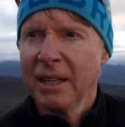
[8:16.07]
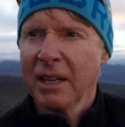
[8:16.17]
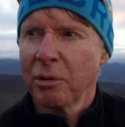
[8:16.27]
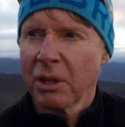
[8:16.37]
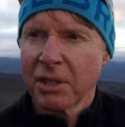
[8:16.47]

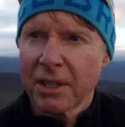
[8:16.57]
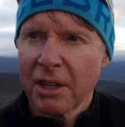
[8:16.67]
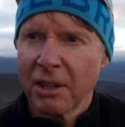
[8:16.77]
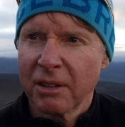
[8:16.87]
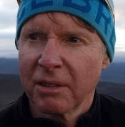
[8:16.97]
Everything's
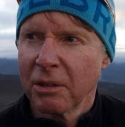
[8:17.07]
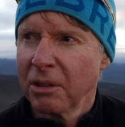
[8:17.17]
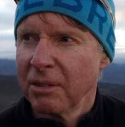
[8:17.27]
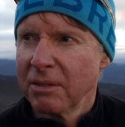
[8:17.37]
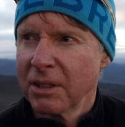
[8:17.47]
going
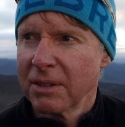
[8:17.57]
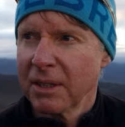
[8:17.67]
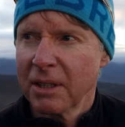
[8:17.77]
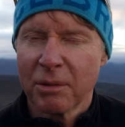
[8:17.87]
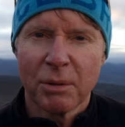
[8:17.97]
good. I've just
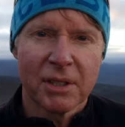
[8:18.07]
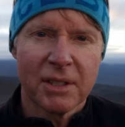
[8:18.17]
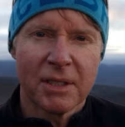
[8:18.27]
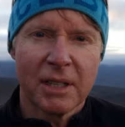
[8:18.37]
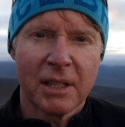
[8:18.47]
watched it
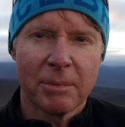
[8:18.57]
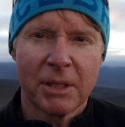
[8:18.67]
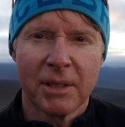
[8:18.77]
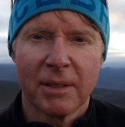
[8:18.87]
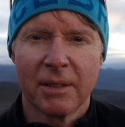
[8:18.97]
set up
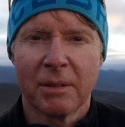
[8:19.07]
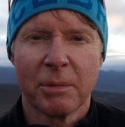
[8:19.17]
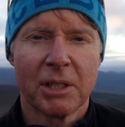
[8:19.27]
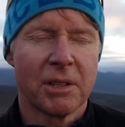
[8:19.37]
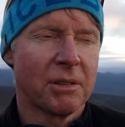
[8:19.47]
to
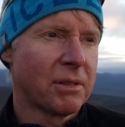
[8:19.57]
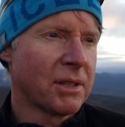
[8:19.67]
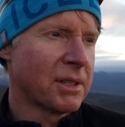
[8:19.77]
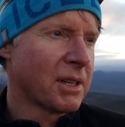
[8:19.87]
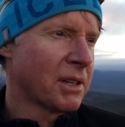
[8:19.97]
make sure
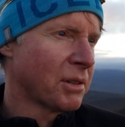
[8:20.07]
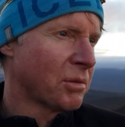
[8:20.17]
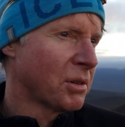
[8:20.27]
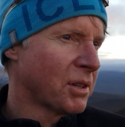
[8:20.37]
everything's going alright.